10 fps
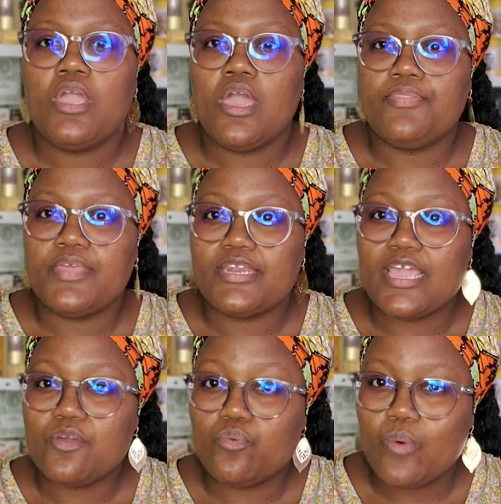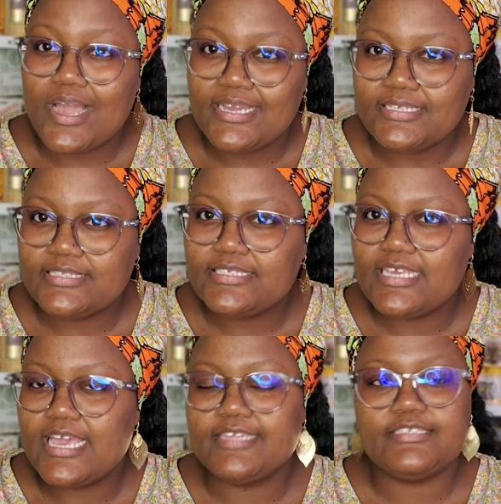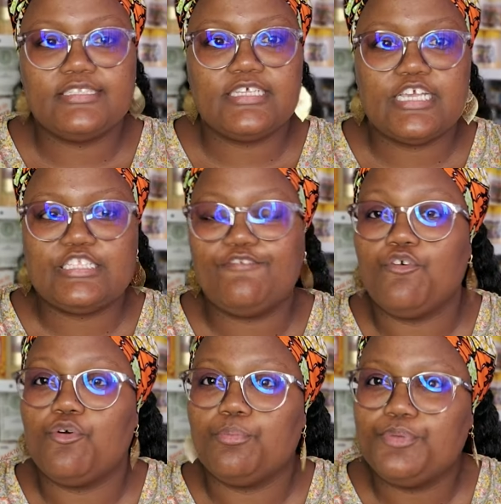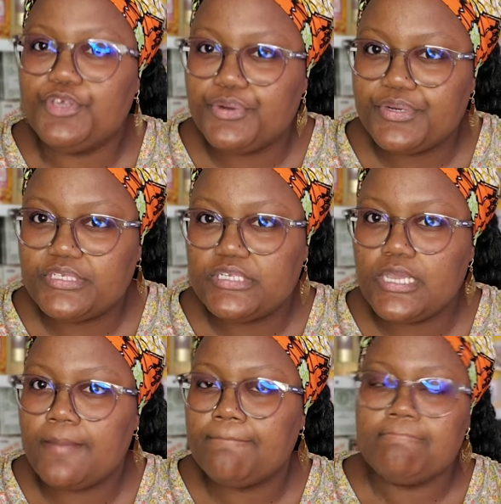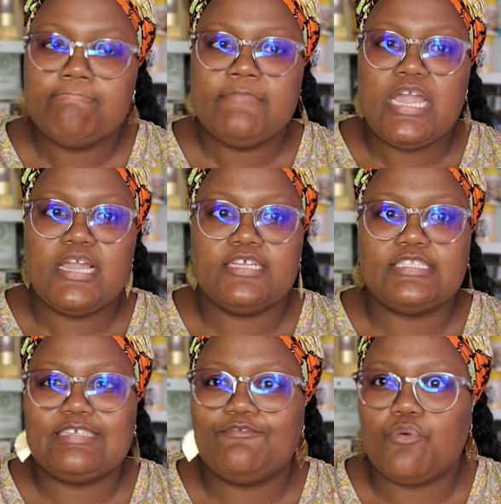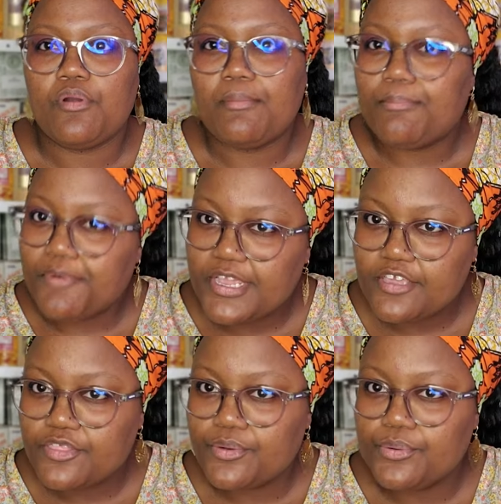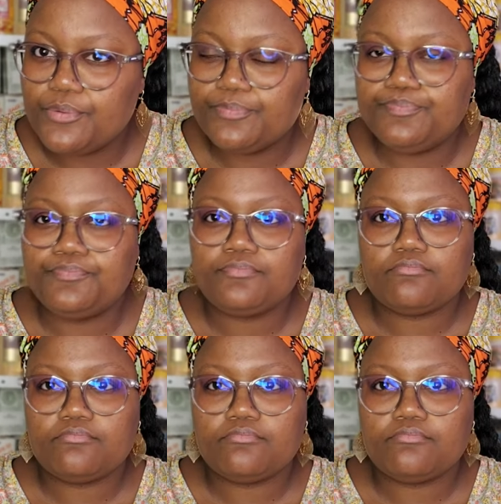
And then a white candle is for purity, it's for breakthrough,